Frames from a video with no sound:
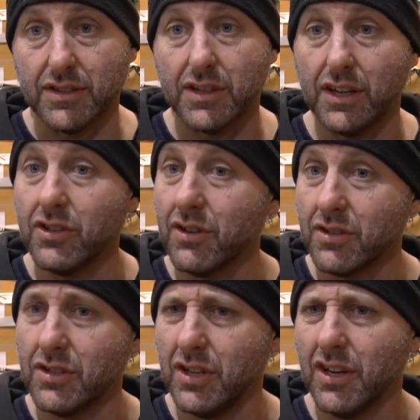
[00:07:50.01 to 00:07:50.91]
So you
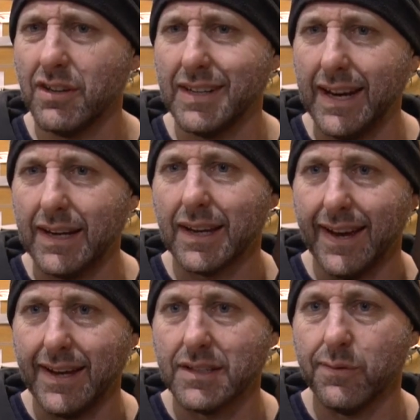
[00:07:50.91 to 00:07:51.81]
don't need a
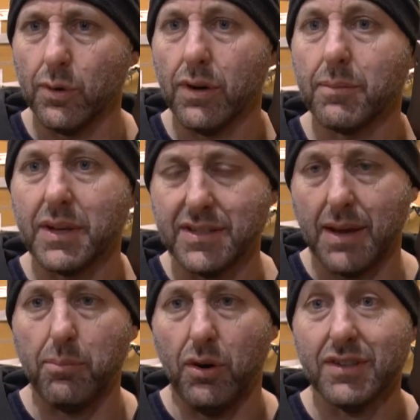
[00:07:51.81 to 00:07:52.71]
case for it because
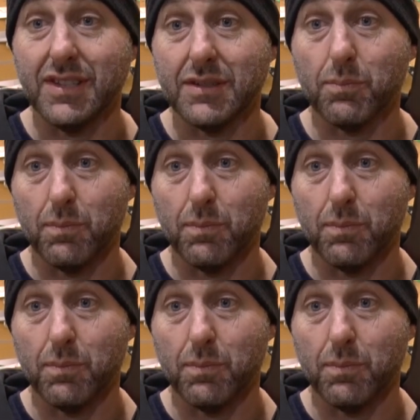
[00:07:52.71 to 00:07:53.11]
that box is